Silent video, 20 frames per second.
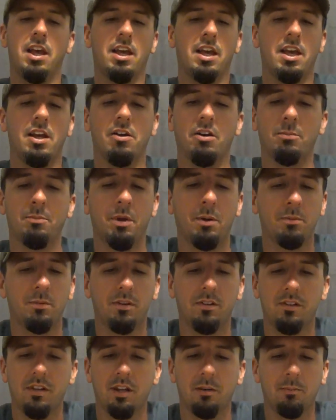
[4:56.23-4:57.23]
He hooked me up with
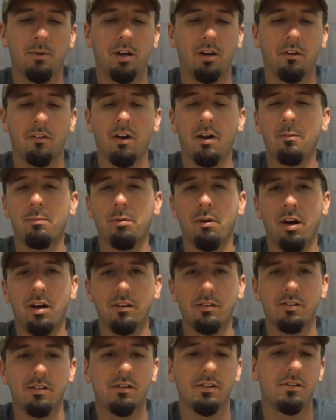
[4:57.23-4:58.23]
this thing, man. Great
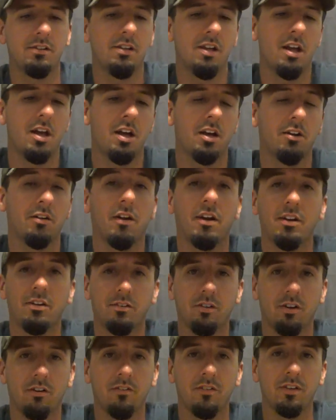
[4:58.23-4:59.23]
prices, great
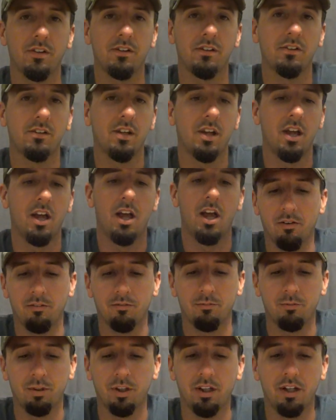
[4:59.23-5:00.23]
service,
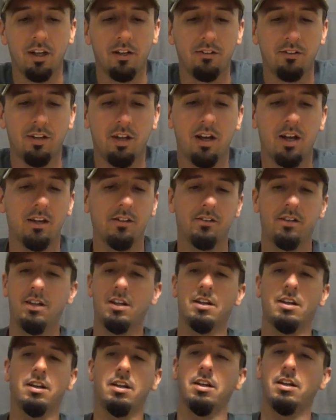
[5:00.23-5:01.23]
really nice guy.
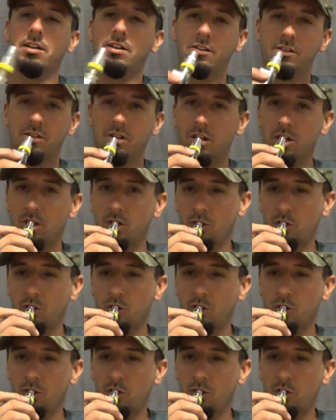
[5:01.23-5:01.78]
And just